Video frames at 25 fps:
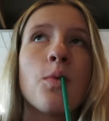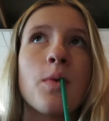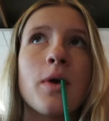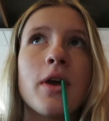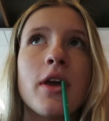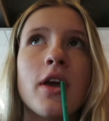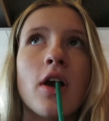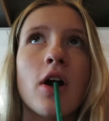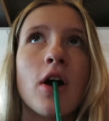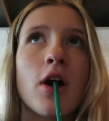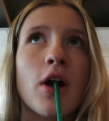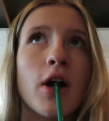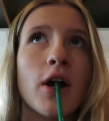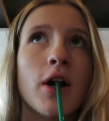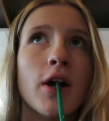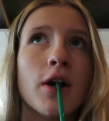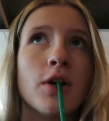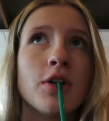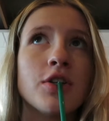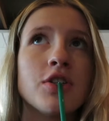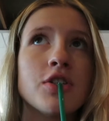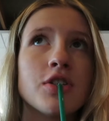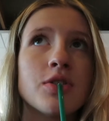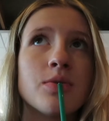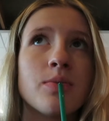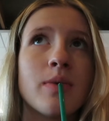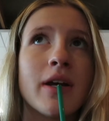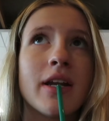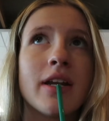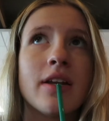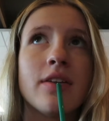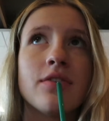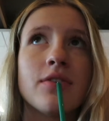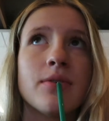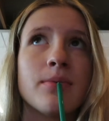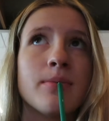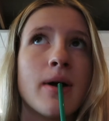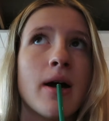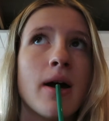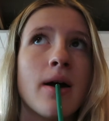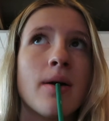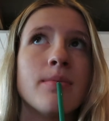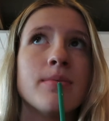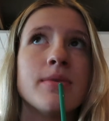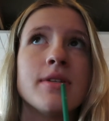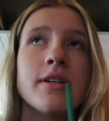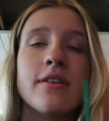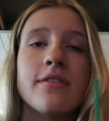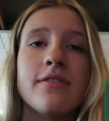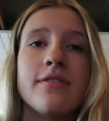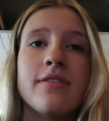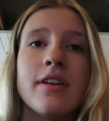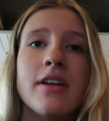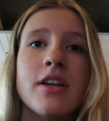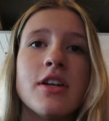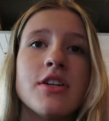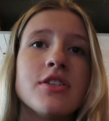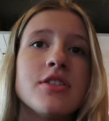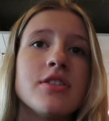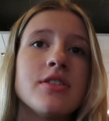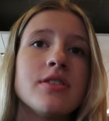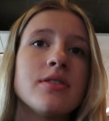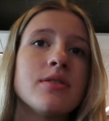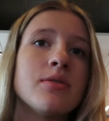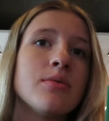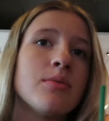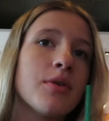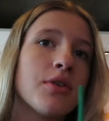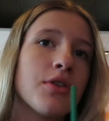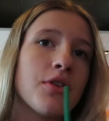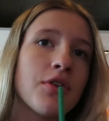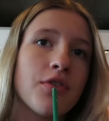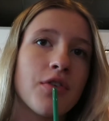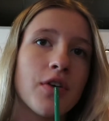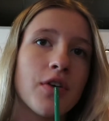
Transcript: We are just waiting for mom to finish with her